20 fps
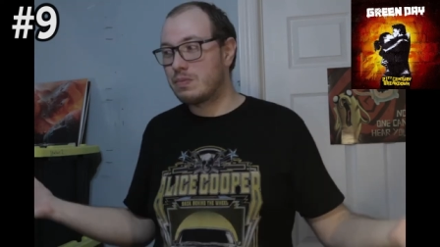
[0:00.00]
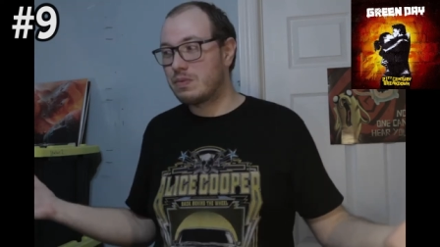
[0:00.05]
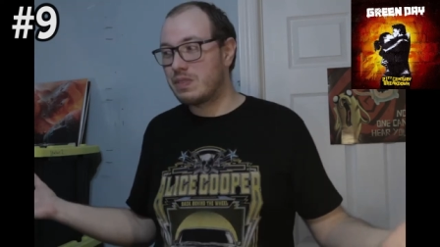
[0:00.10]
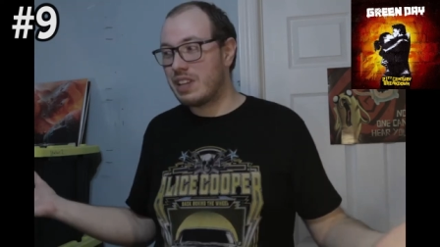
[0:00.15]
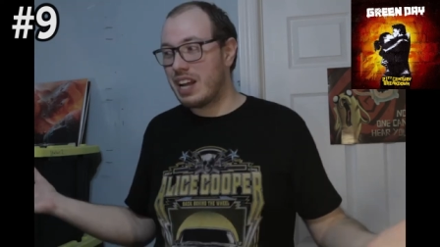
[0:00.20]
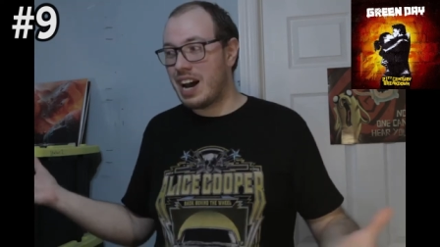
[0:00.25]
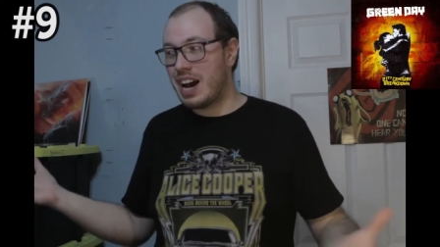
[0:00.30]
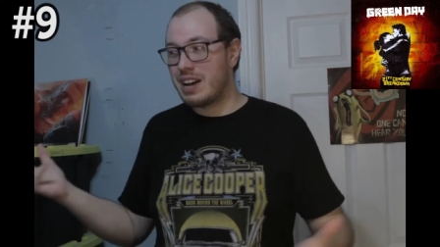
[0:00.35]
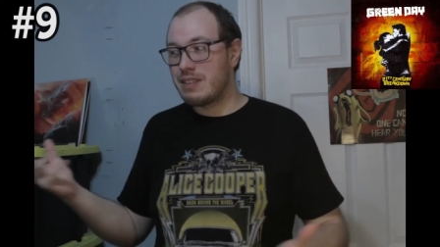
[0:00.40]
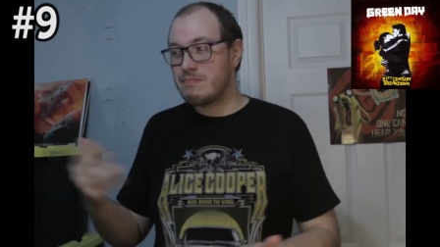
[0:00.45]

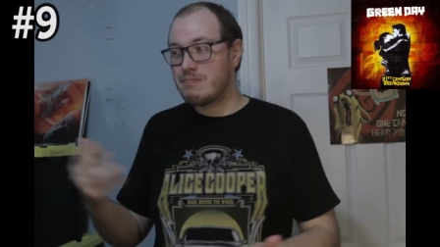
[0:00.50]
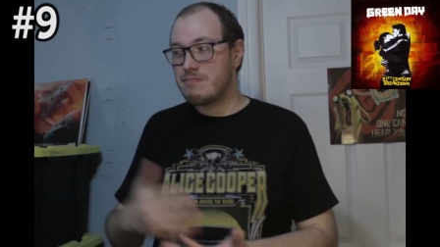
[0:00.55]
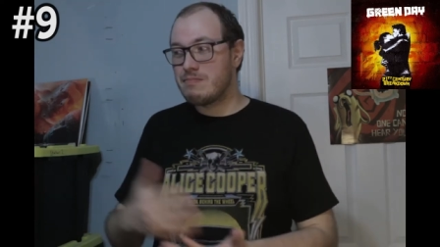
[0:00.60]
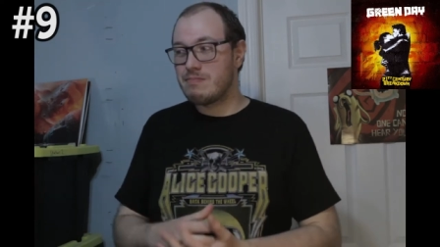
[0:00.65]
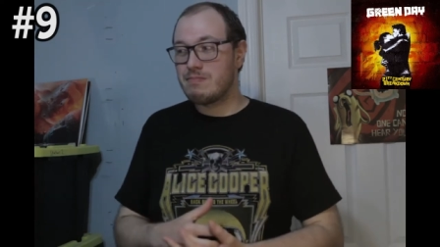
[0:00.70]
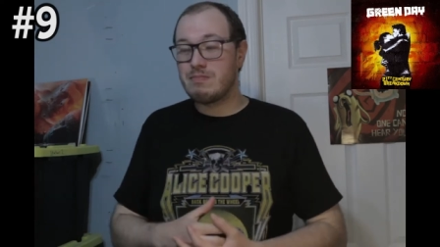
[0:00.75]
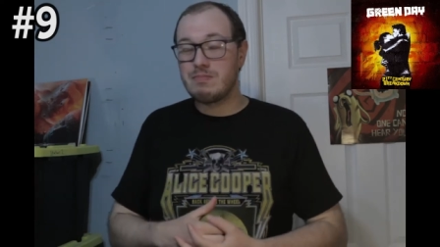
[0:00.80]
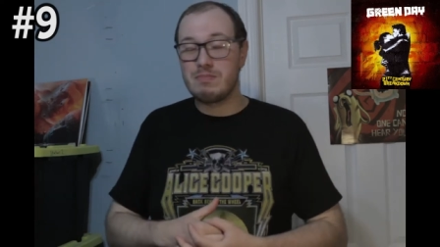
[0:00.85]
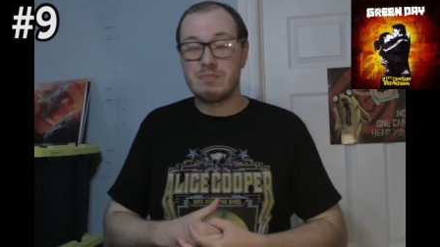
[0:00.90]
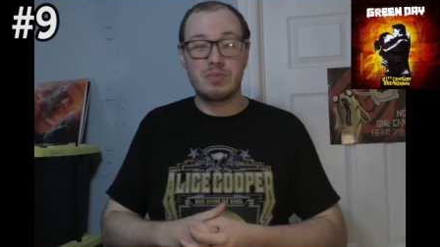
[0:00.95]

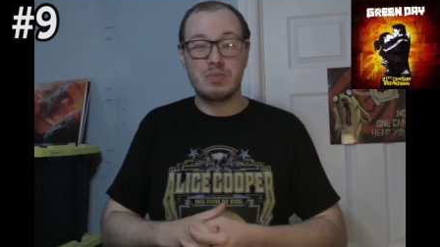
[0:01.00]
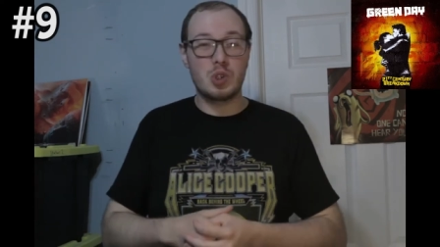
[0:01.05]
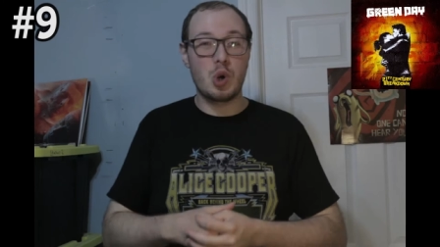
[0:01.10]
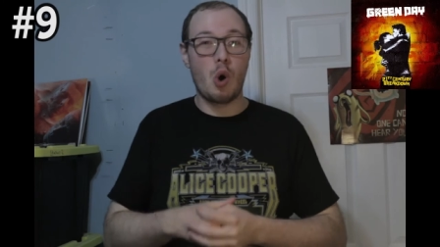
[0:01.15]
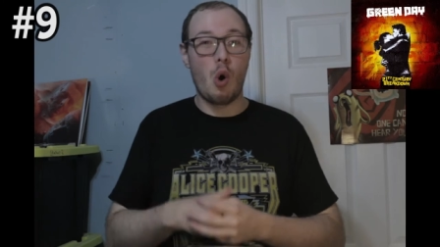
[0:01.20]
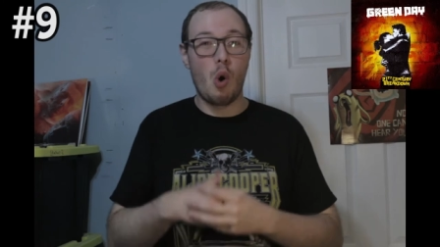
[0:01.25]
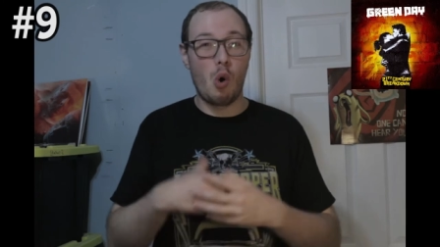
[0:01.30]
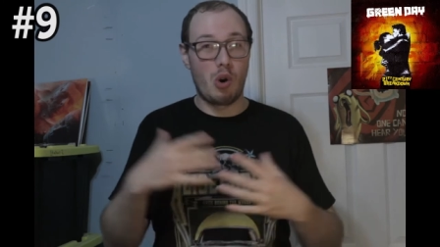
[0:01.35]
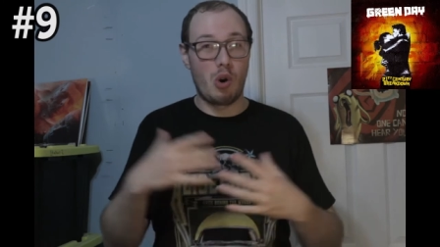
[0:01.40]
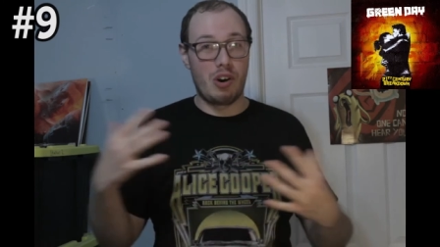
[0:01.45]
I'm
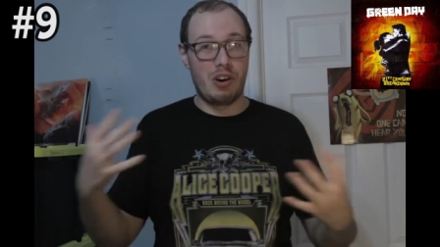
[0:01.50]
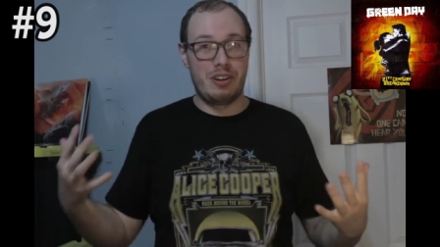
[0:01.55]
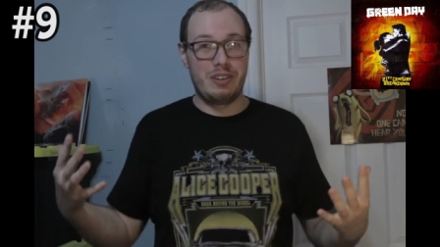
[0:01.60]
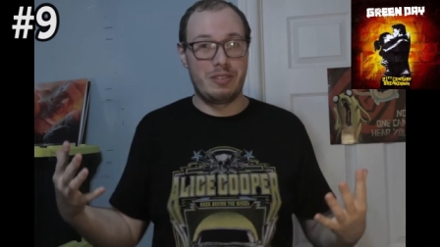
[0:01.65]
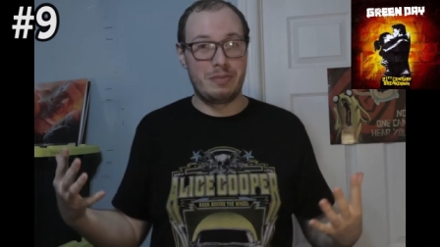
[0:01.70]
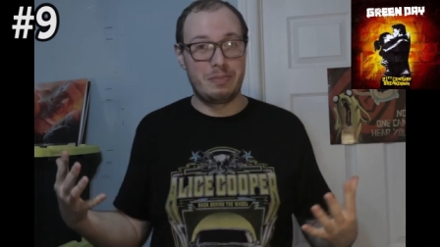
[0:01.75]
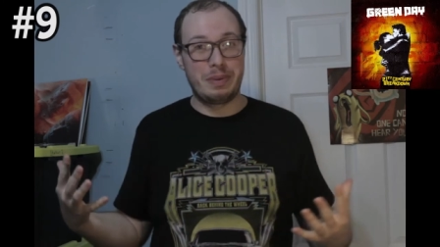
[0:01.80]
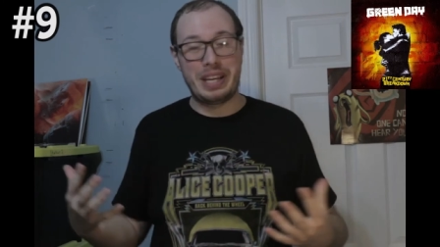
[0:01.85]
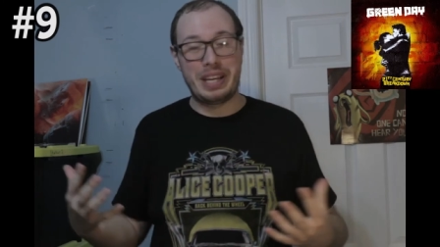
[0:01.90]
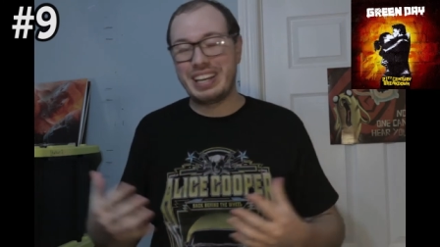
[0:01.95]
torn
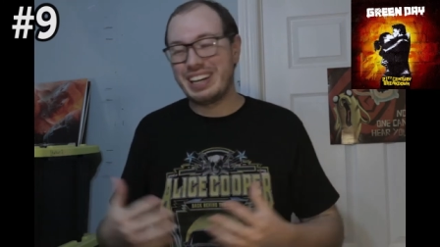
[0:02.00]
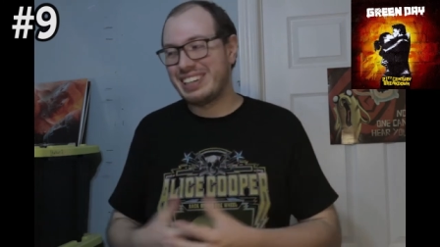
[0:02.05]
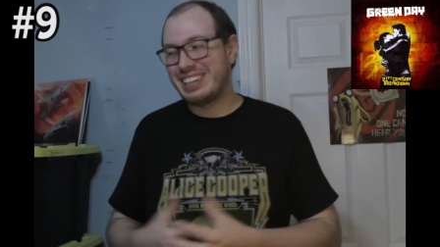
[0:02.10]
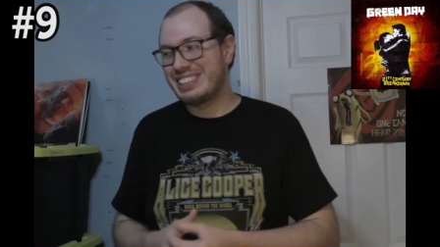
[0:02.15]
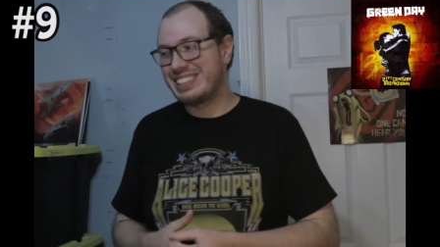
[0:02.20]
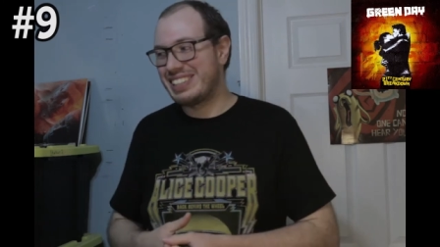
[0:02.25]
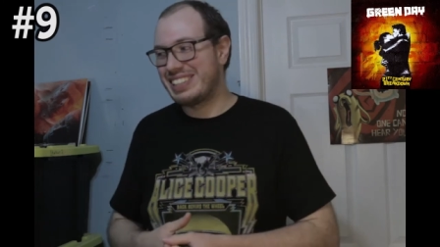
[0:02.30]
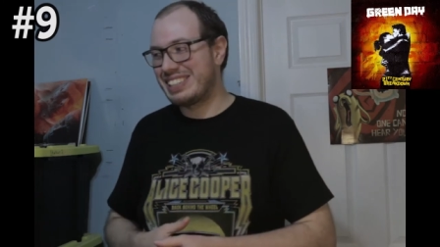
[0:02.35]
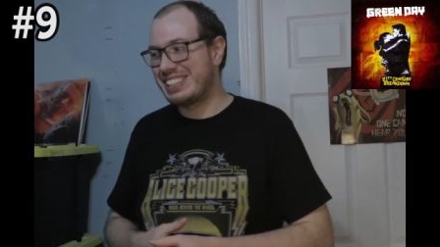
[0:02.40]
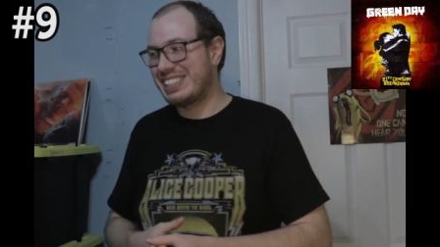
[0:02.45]
because
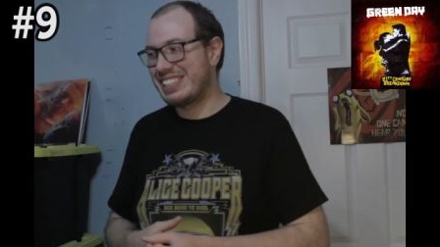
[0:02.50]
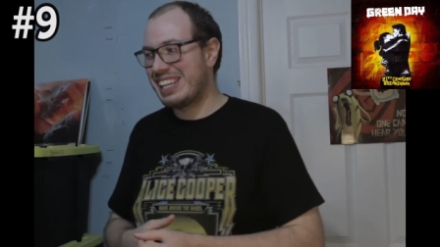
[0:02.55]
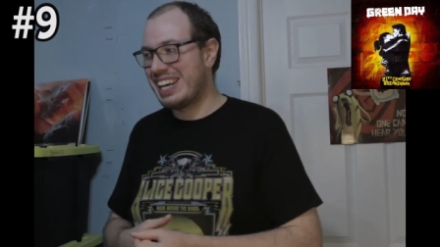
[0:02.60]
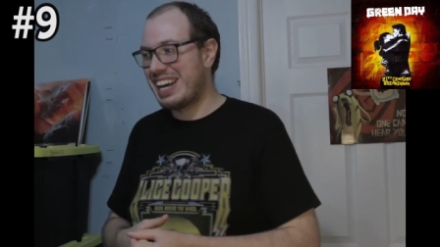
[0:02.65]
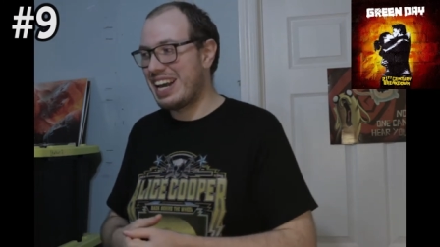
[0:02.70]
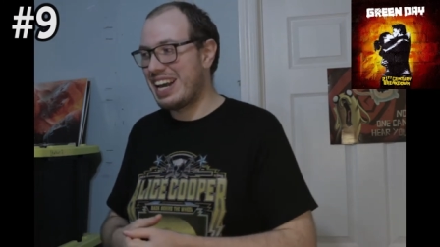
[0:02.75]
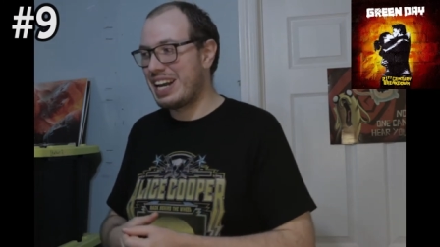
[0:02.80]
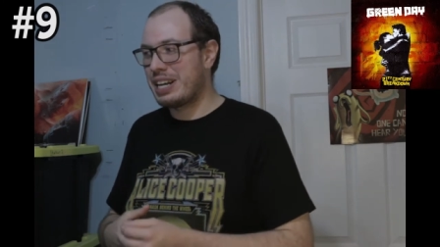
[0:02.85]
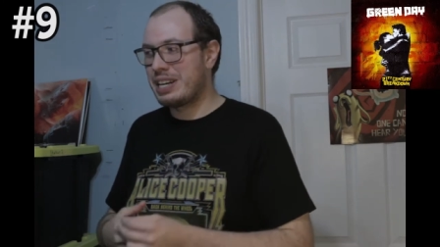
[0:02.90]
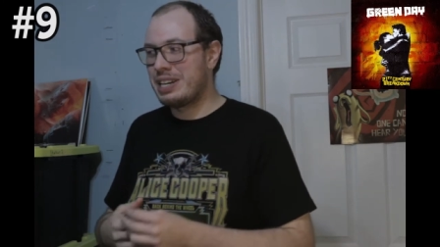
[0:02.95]
it's
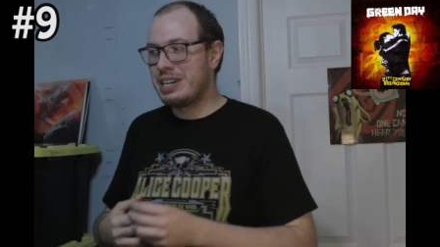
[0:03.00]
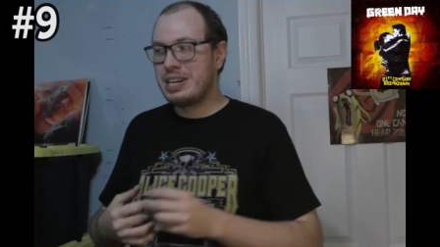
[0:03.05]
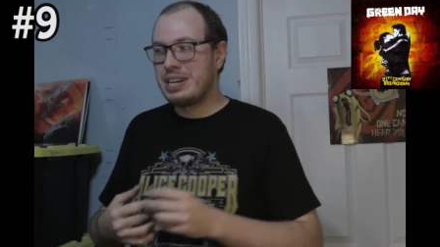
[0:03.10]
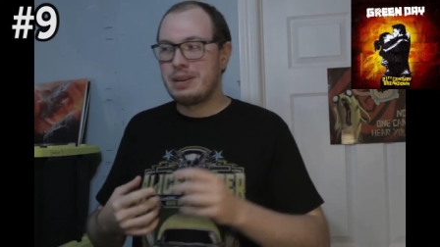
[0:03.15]
like